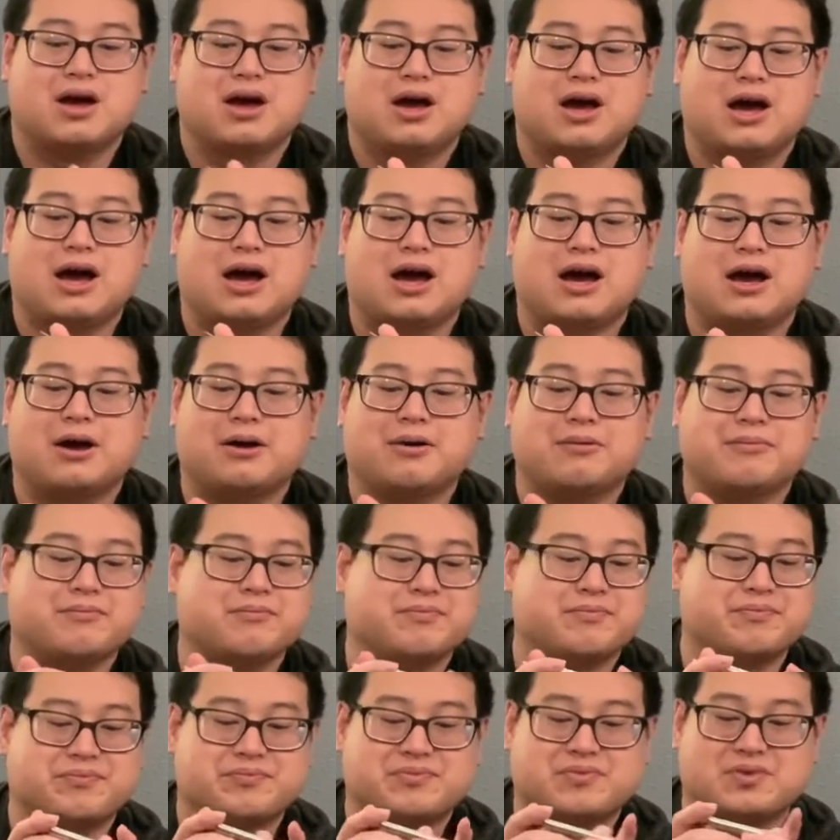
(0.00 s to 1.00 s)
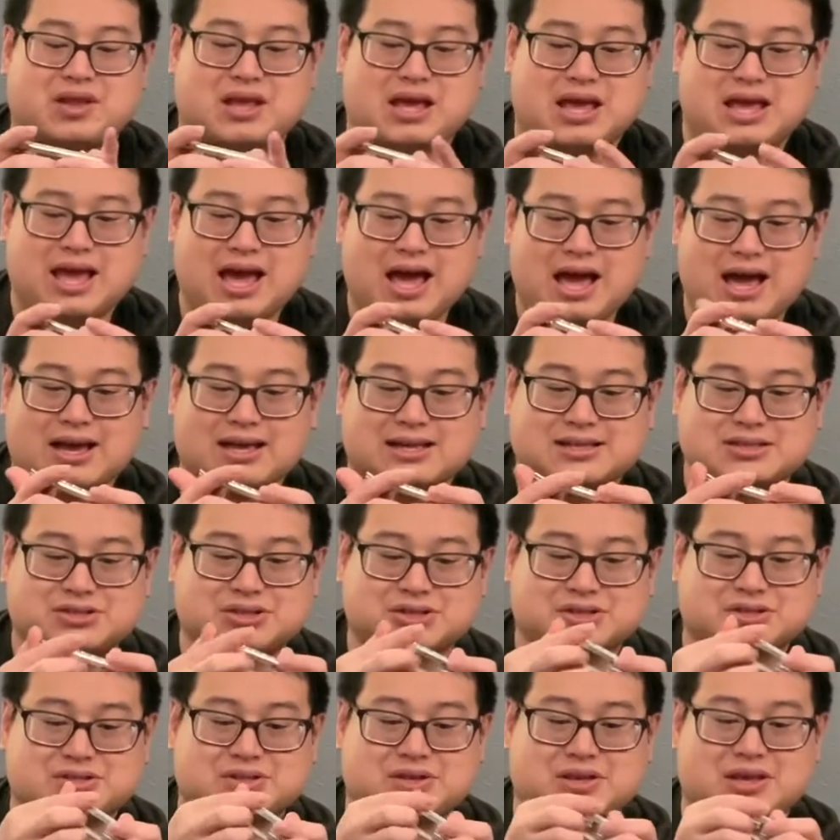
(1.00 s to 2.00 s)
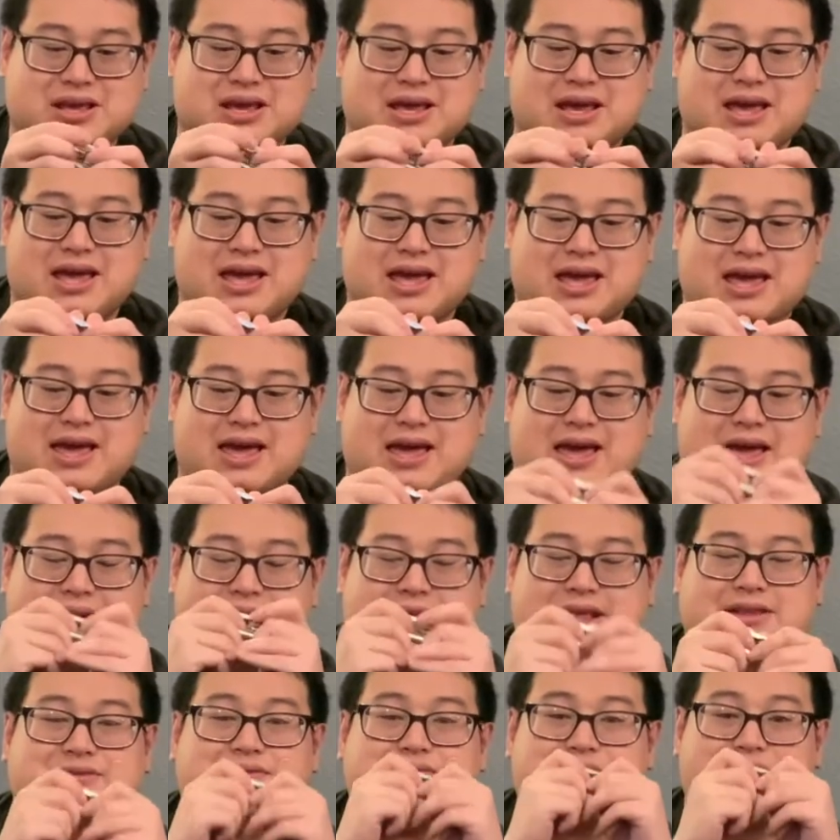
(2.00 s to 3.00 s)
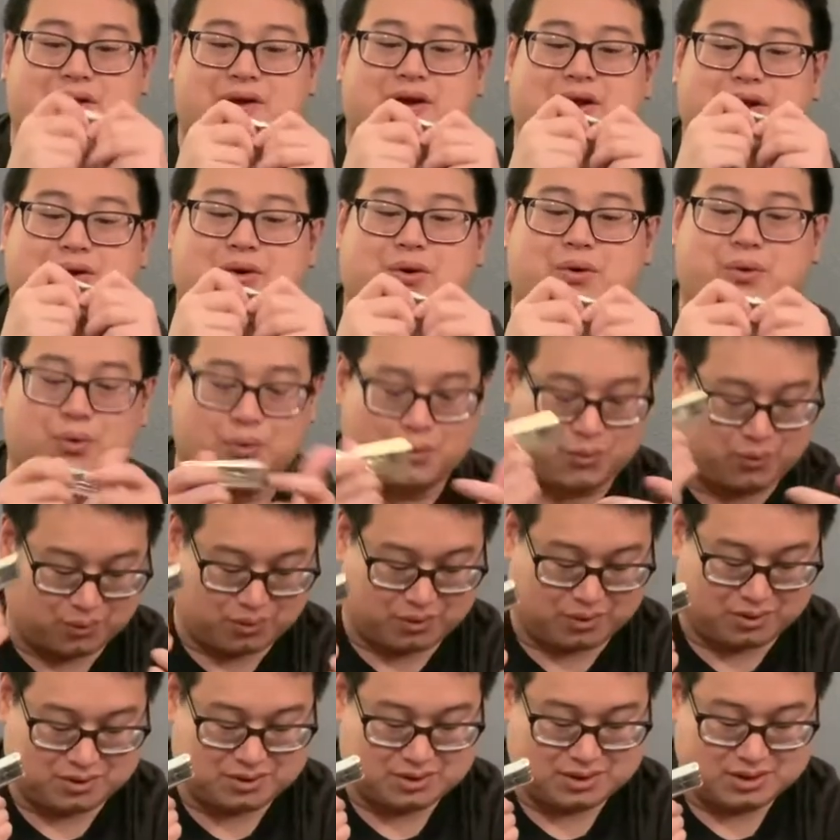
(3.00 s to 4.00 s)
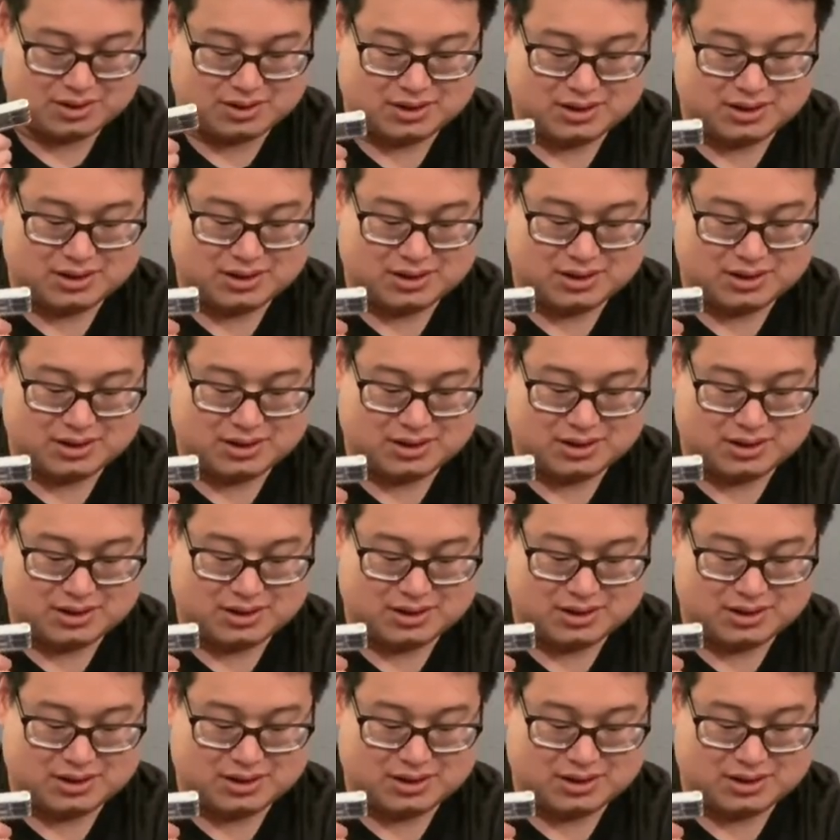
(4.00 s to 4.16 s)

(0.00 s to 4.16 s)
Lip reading: Yeah, it's very cool.